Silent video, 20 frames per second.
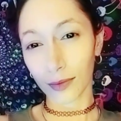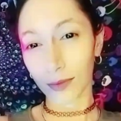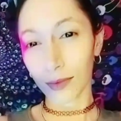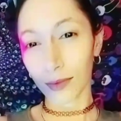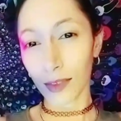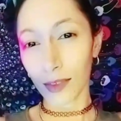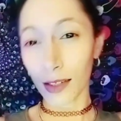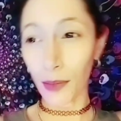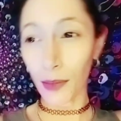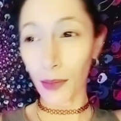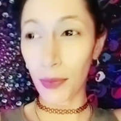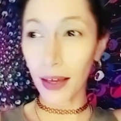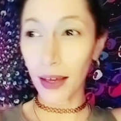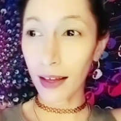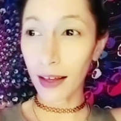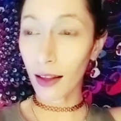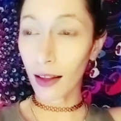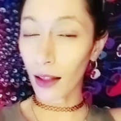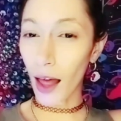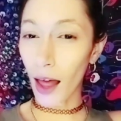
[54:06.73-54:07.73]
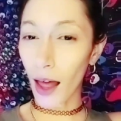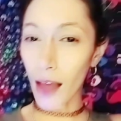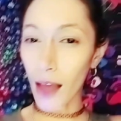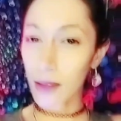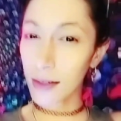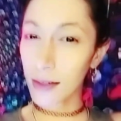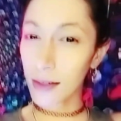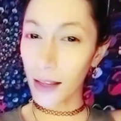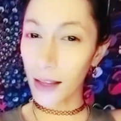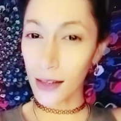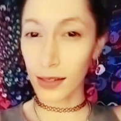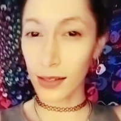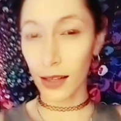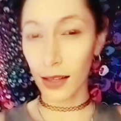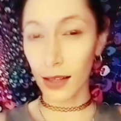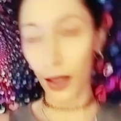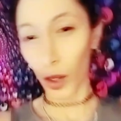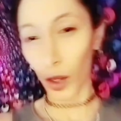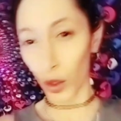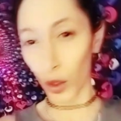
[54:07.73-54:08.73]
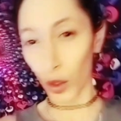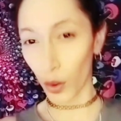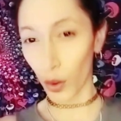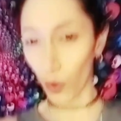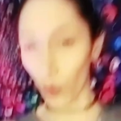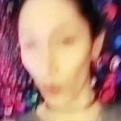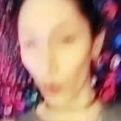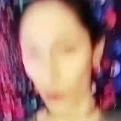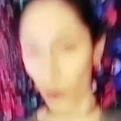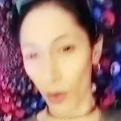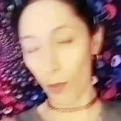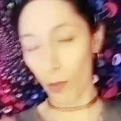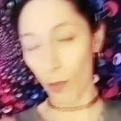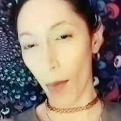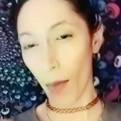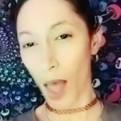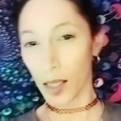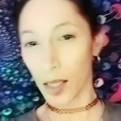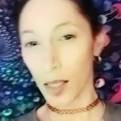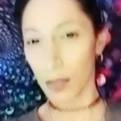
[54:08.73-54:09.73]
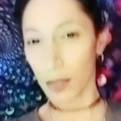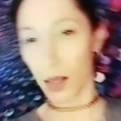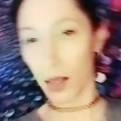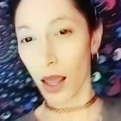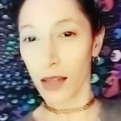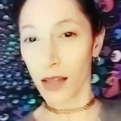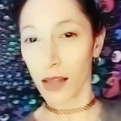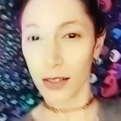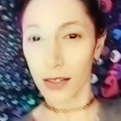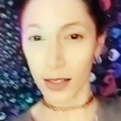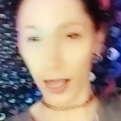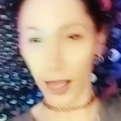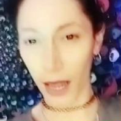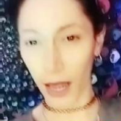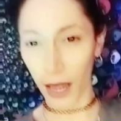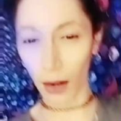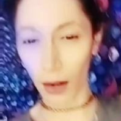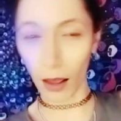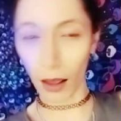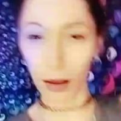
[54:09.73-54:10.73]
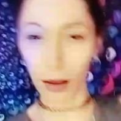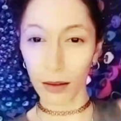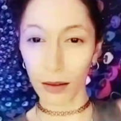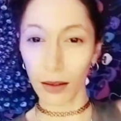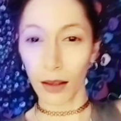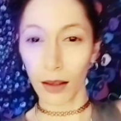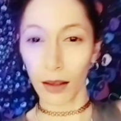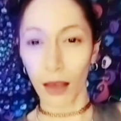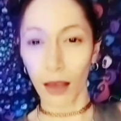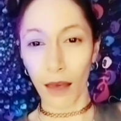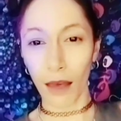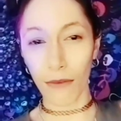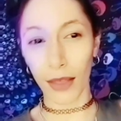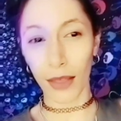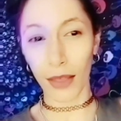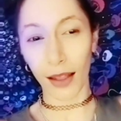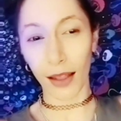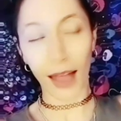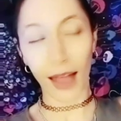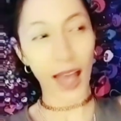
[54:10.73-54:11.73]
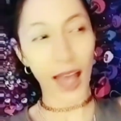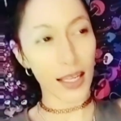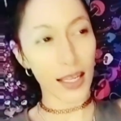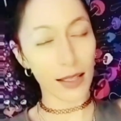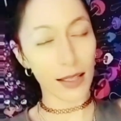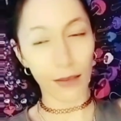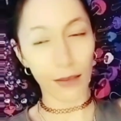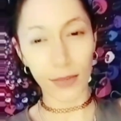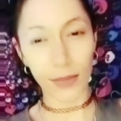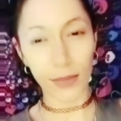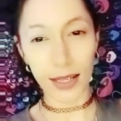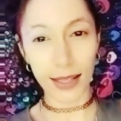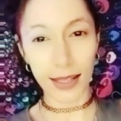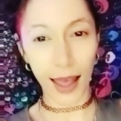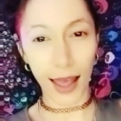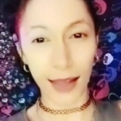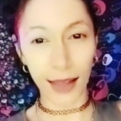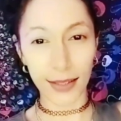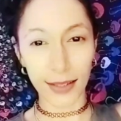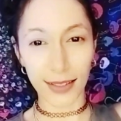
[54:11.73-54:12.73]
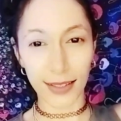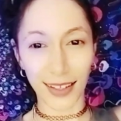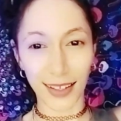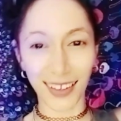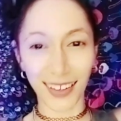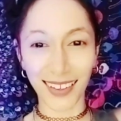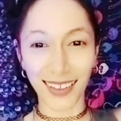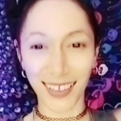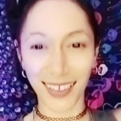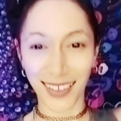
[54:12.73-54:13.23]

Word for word: and to be classed as, you know, the master entertainer of the class of disaster.